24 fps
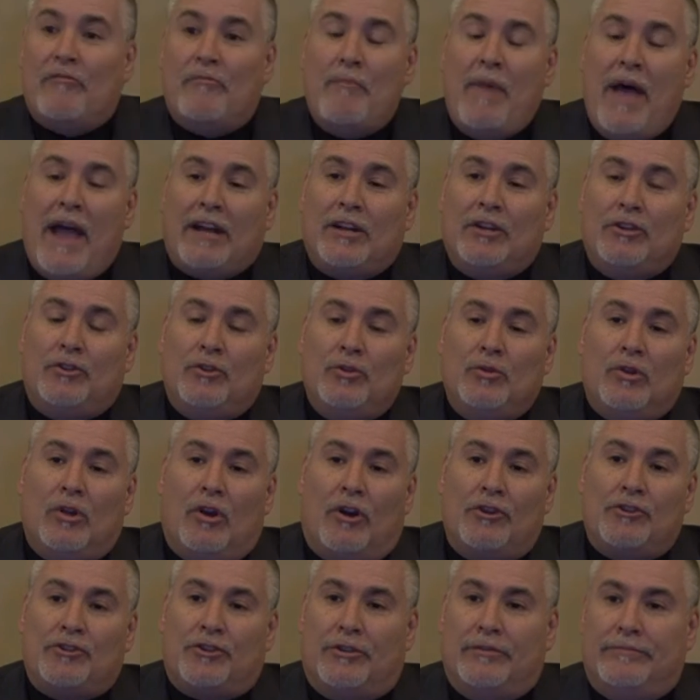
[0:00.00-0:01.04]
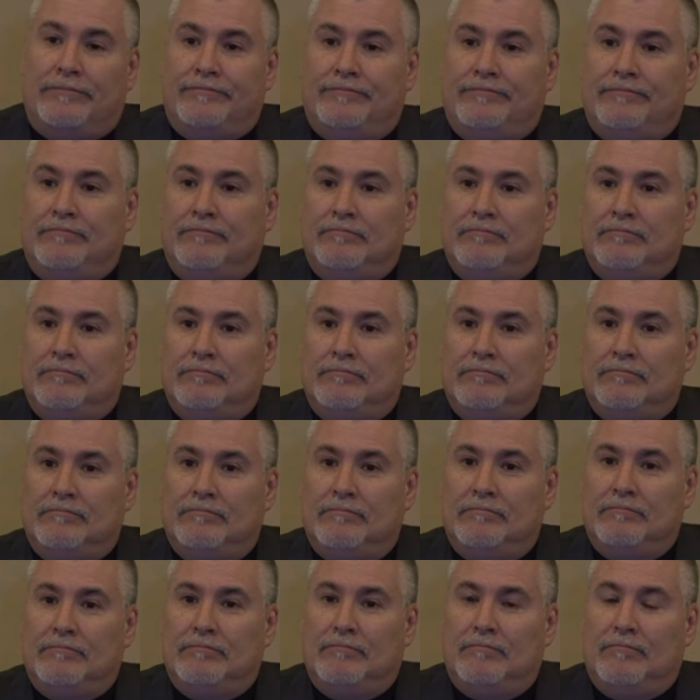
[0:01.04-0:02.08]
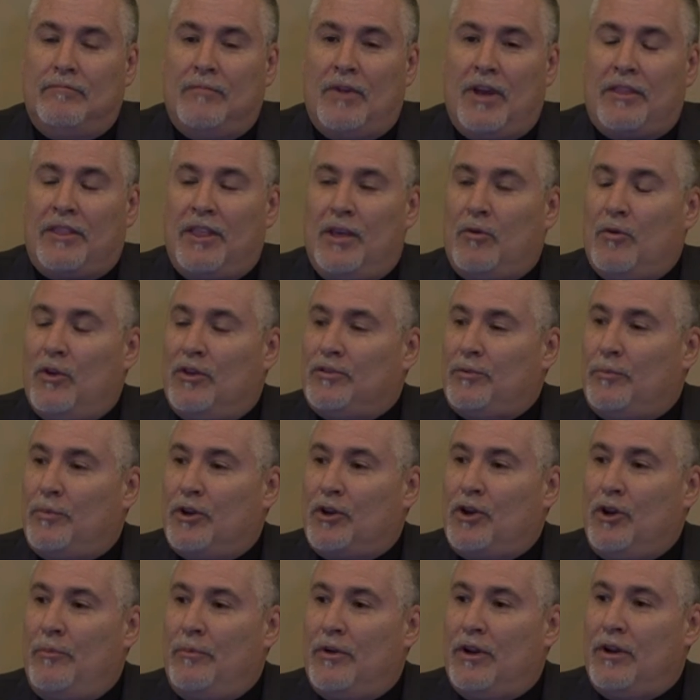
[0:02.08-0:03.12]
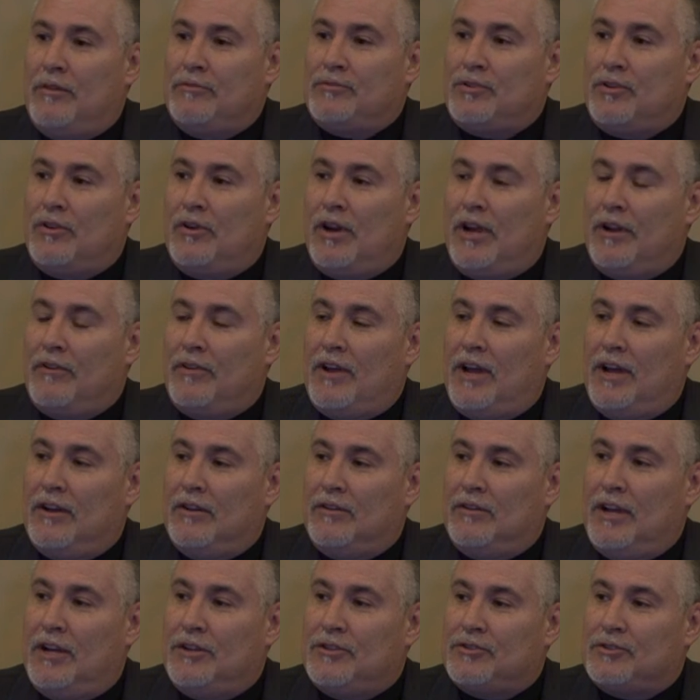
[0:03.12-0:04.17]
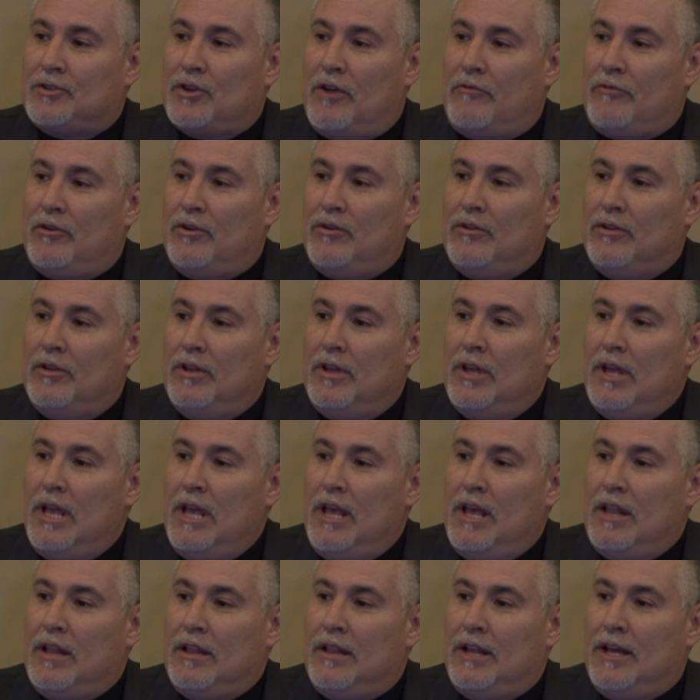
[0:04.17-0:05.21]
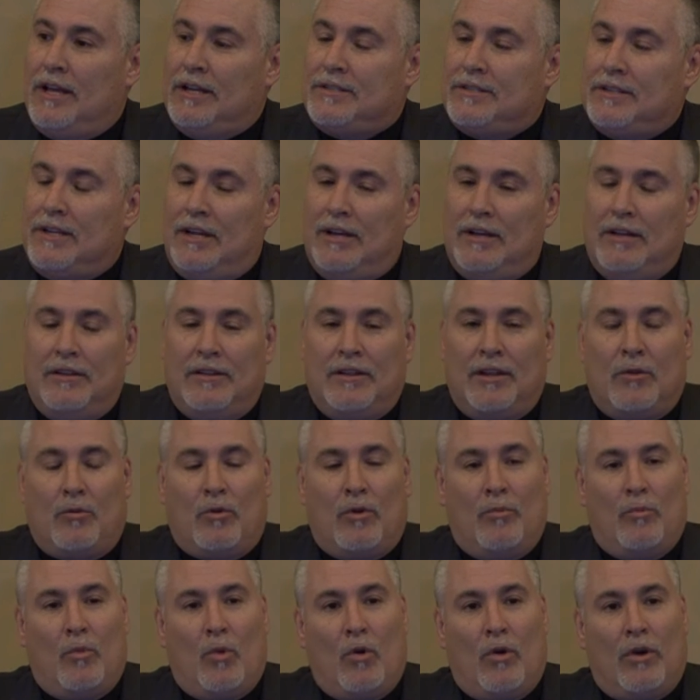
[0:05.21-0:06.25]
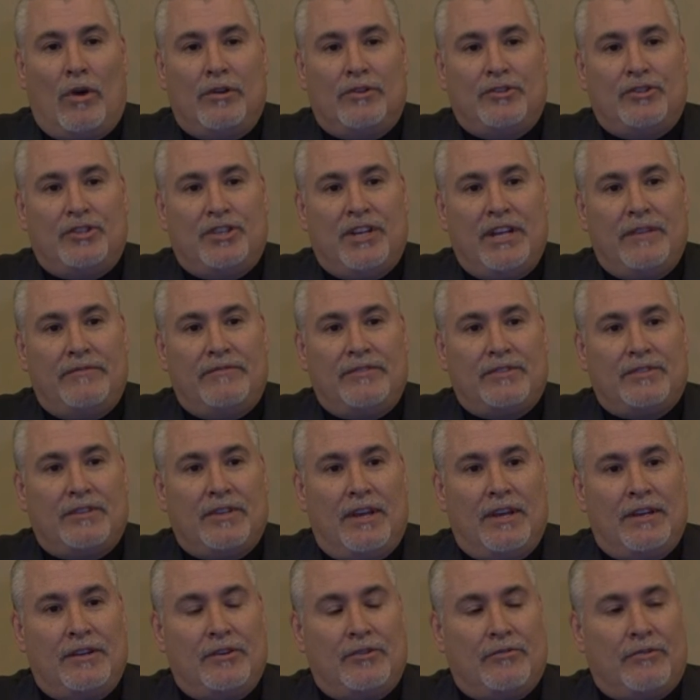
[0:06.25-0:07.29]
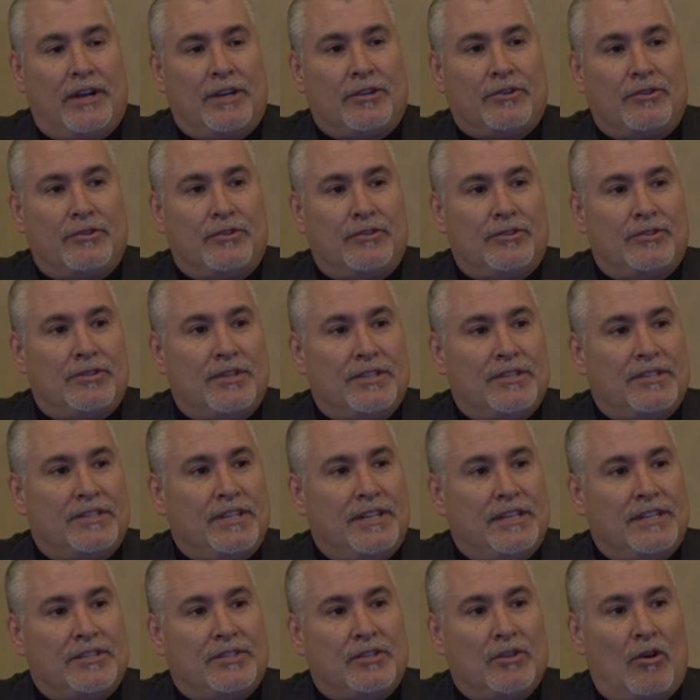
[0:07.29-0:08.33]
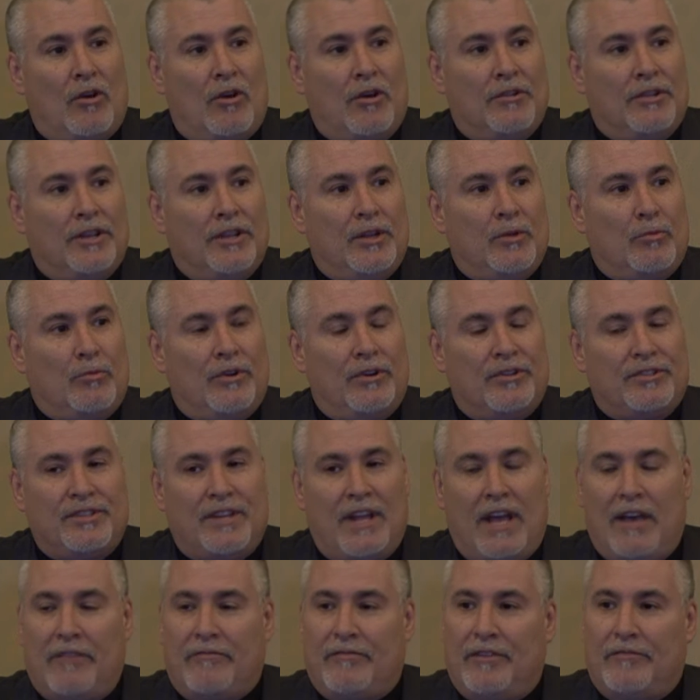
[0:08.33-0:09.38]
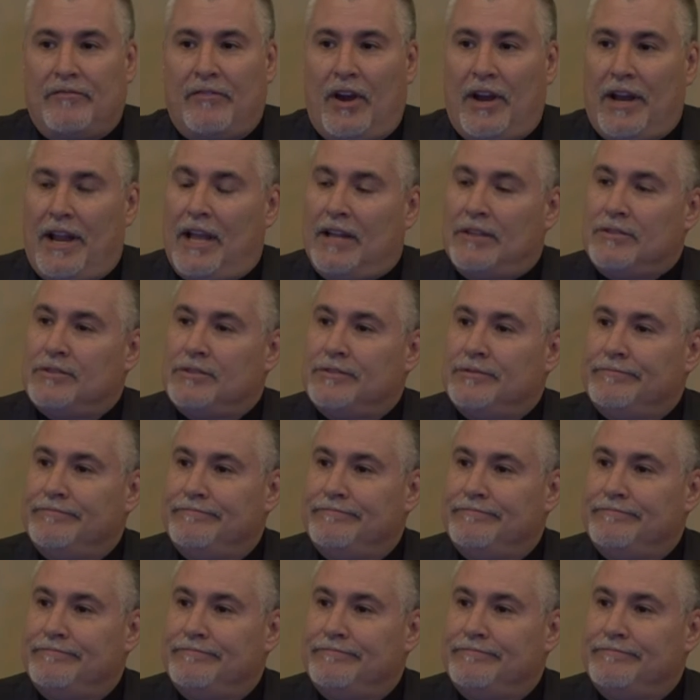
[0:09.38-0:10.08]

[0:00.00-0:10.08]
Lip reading: magnitude larger. I think as a procurement officer, I discovered that there were more chiefs and directors in CDCR than there were staff at finance.